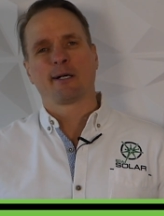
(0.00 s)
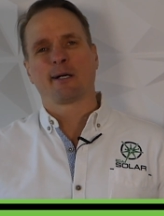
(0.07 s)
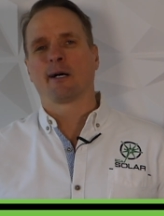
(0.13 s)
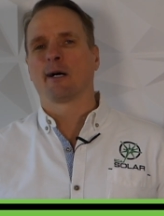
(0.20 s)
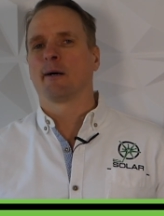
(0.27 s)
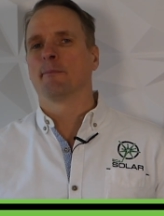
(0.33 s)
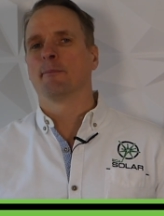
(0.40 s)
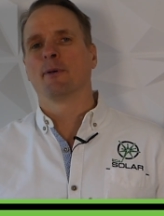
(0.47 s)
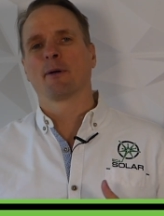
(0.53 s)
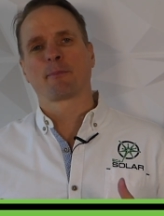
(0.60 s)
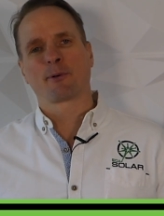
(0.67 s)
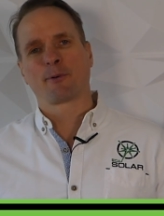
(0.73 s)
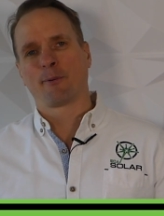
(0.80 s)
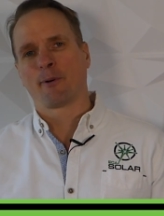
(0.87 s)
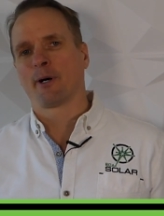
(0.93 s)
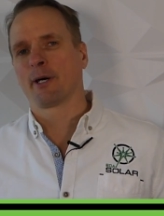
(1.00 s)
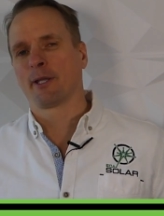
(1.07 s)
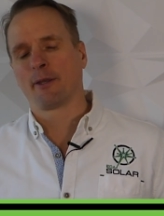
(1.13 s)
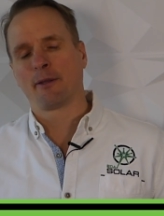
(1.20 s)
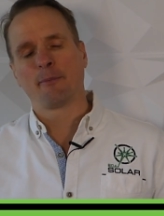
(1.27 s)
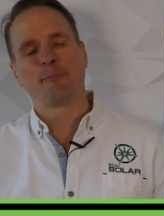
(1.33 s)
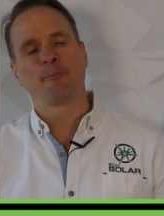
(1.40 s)
um, number
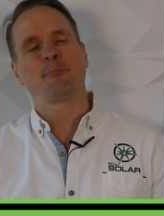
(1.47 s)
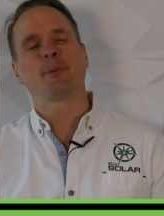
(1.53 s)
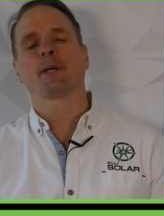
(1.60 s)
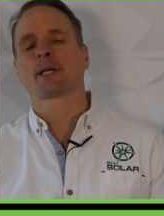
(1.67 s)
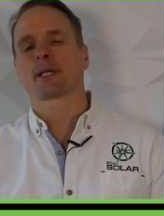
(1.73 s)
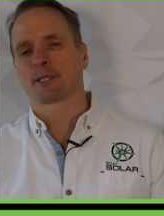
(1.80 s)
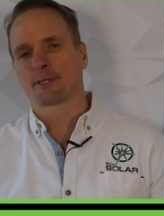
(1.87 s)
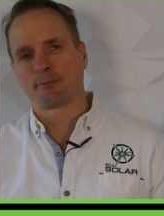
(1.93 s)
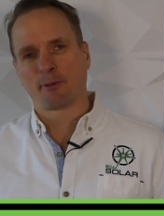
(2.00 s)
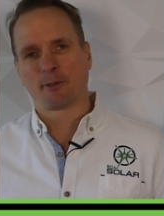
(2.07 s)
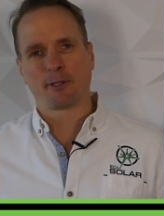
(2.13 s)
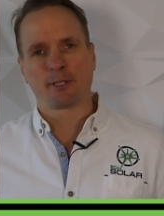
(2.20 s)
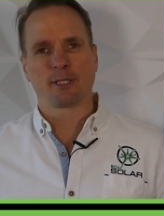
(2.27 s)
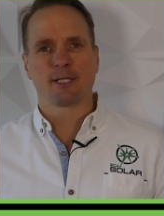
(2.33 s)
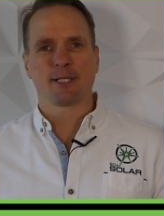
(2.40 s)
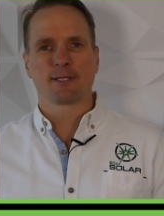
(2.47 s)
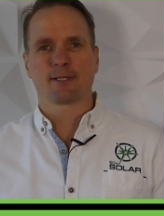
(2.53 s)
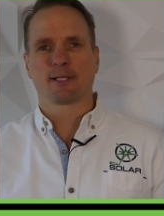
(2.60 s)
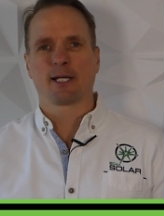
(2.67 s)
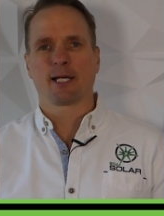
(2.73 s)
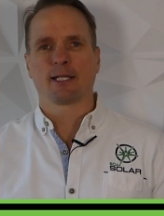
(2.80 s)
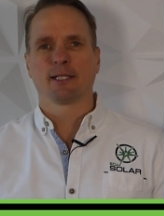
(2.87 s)
one, the biggest point
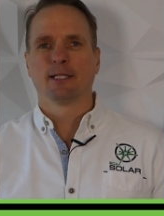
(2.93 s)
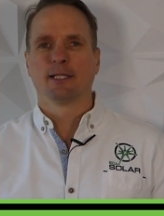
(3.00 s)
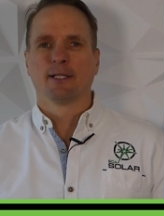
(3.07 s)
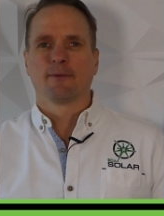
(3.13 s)
is that